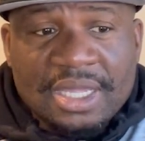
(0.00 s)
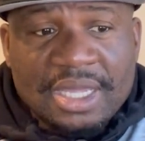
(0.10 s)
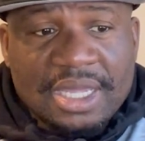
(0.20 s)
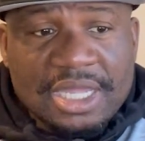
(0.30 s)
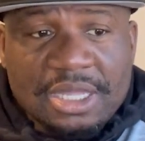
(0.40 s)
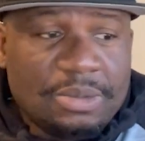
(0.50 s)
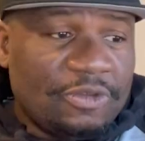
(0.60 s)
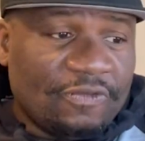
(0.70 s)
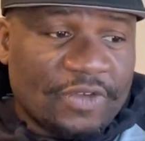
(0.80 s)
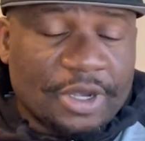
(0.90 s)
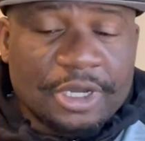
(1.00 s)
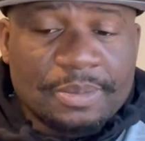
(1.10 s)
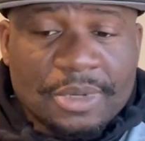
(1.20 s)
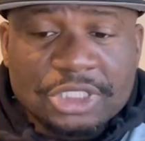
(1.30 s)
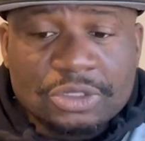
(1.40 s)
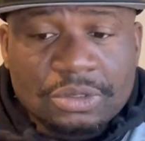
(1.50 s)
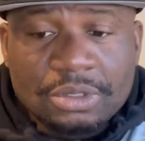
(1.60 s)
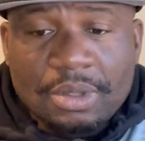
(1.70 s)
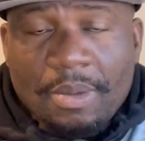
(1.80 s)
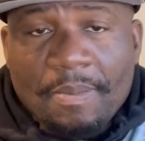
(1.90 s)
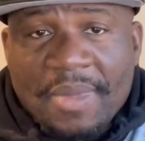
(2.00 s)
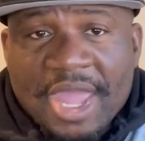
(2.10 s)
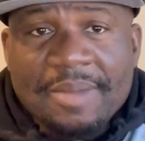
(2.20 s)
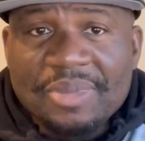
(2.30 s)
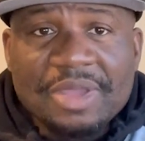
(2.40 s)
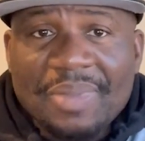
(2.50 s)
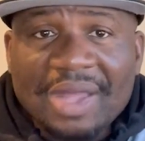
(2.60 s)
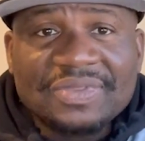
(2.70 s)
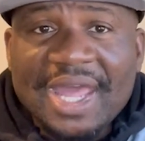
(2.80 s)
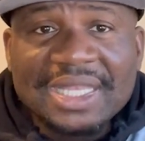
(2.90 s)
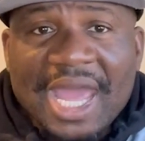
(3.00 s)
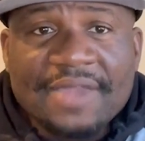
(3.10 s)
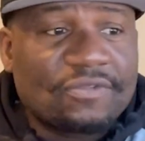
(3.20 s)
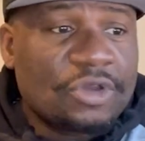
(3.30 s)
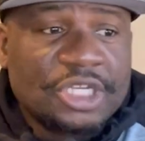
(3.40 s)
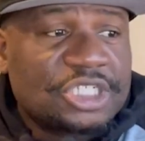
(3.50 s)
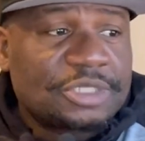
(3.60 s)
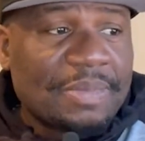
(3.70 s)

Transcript: And he very much may be about that life. Or he just